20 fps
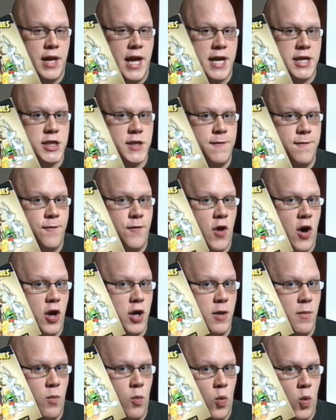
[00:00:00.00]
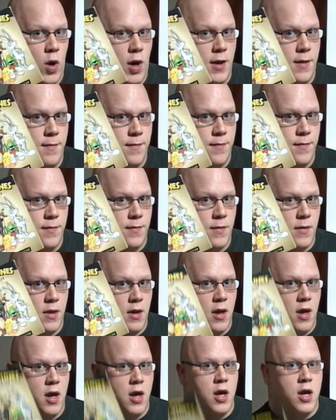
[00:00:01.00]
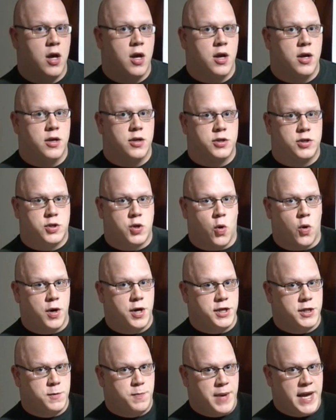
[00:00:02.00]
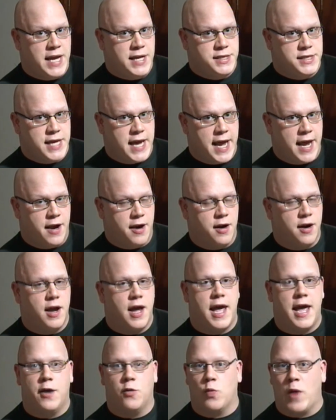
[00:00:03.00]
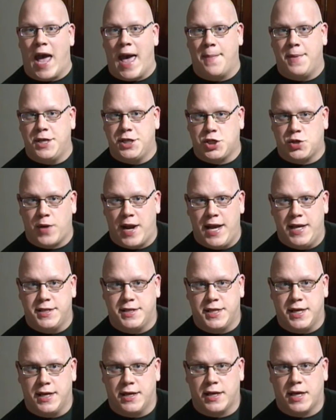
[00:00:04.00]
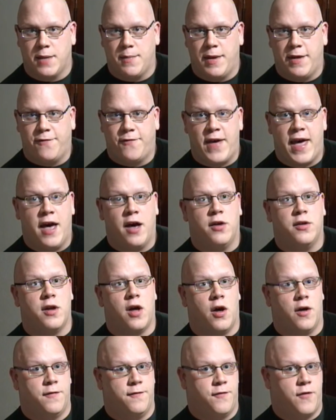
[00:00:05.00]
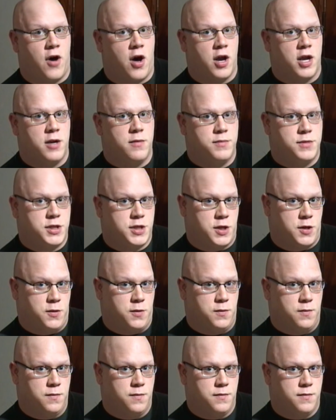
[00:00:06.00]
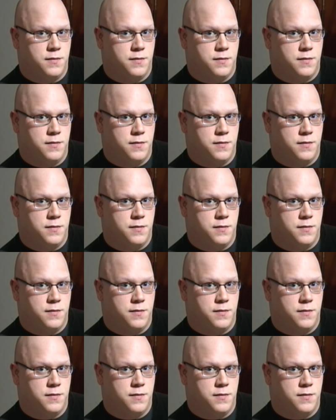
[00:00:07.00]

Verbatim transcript: Collection Volume 1. Tortoise Beats Hare and Rabbit Transit can be found on Volume 2.